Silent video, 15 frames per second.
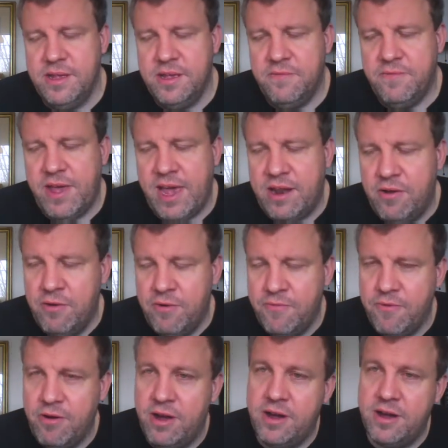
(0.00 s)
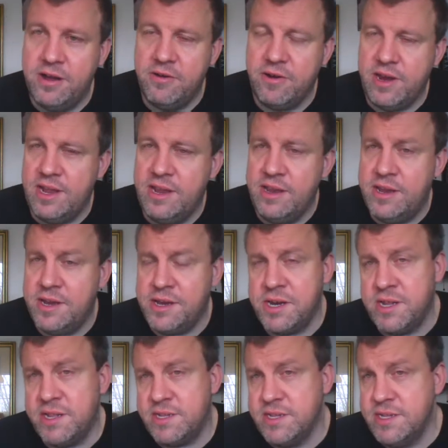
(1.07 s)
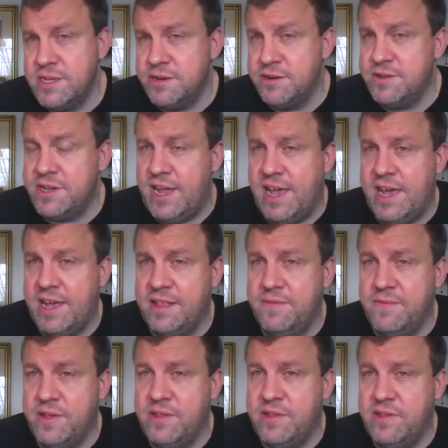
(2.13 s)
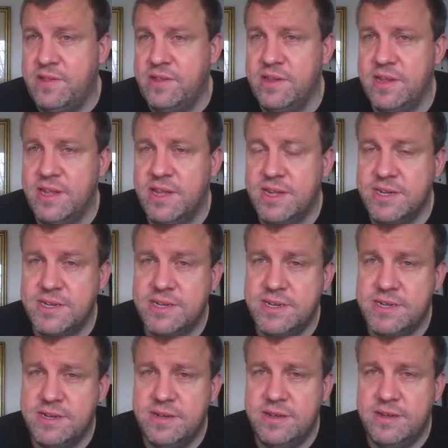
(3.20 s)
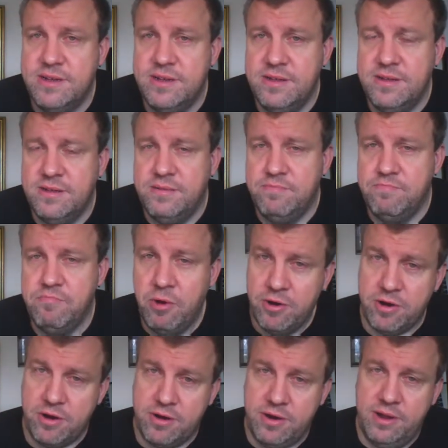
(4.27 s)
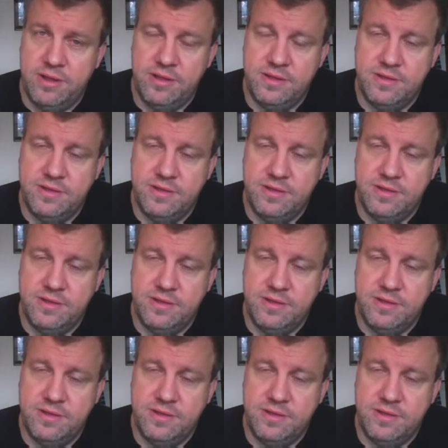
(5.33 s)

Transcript: you've had over 100 indigenous leaders and activists murdered